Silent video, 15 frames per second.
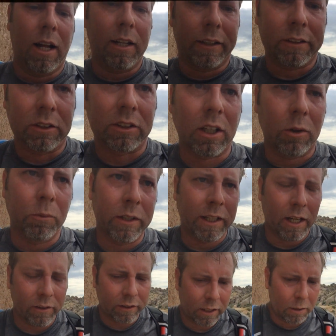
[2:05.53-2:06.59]
I like to start
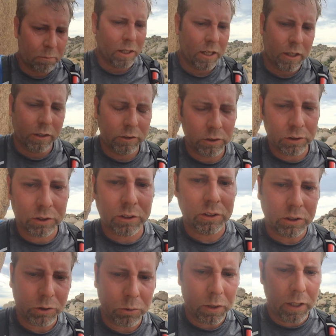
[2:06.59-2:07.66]
without them just
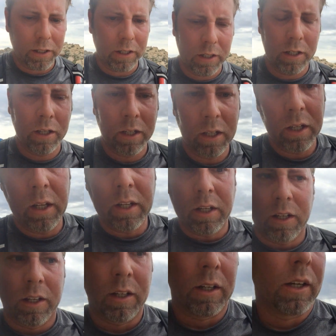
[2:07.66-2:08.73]
to
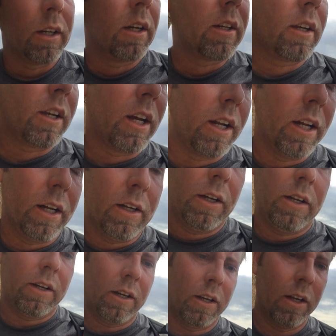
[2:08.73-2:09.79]
kind of
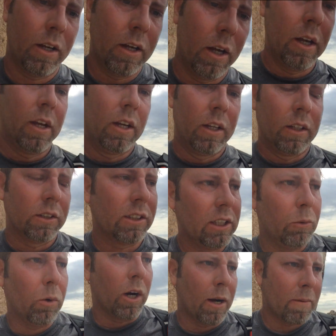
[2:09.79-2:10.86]

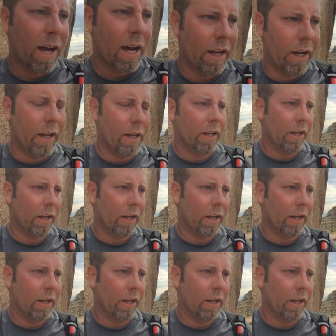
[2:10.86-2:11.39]
see where I'm at.